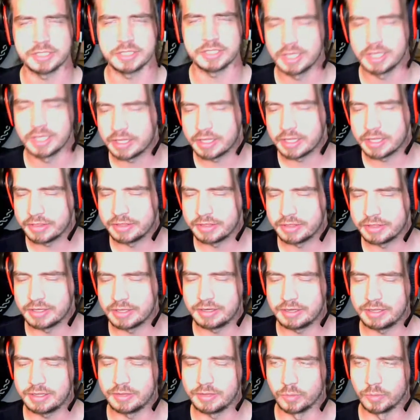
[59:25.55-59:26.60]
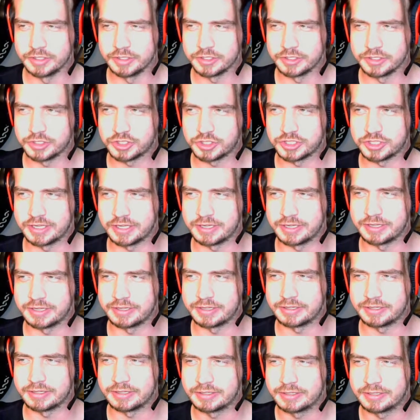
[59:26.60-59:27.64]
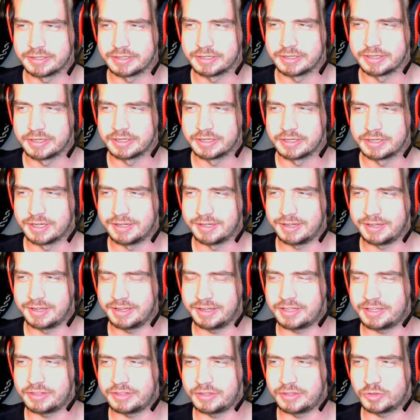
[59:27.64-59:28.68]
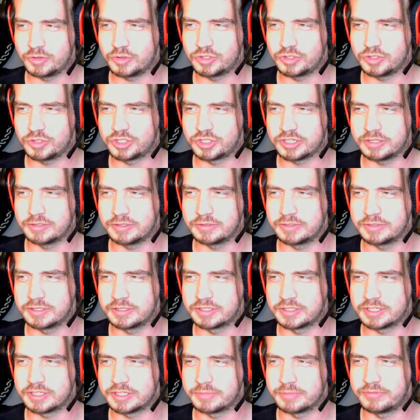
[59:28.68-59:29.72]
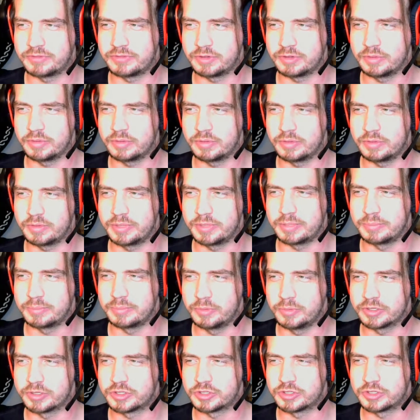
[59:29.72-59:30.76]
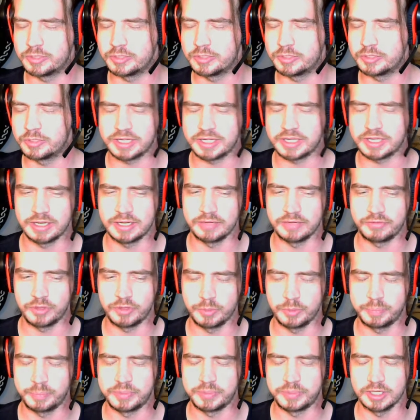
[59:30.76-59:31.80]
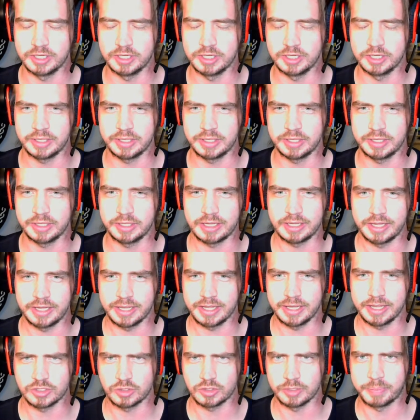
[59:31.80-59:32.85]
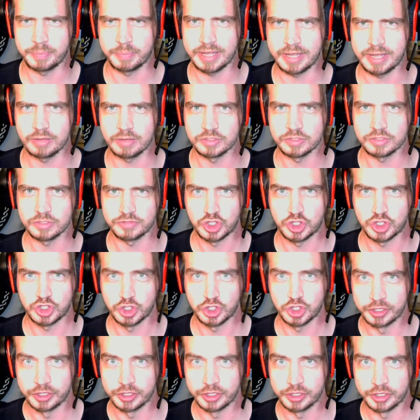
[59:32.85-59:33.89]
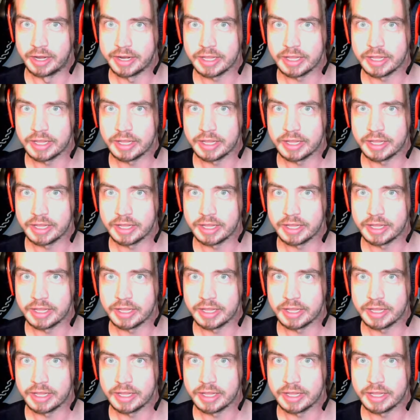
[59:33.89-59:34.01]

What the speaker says: that it was... like the old show, except filled with a bit more tropes, and if you dumped like 8 extra pounds of sugar on it.